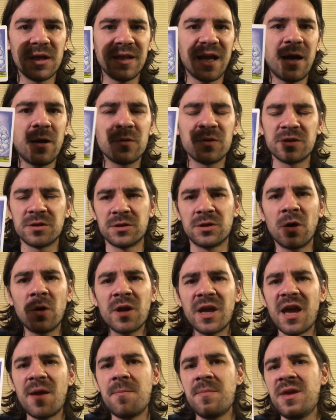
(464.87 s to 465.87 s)
Now, don't
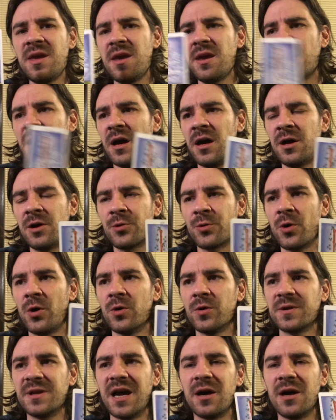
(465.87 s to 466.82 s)
get me uh, wrong.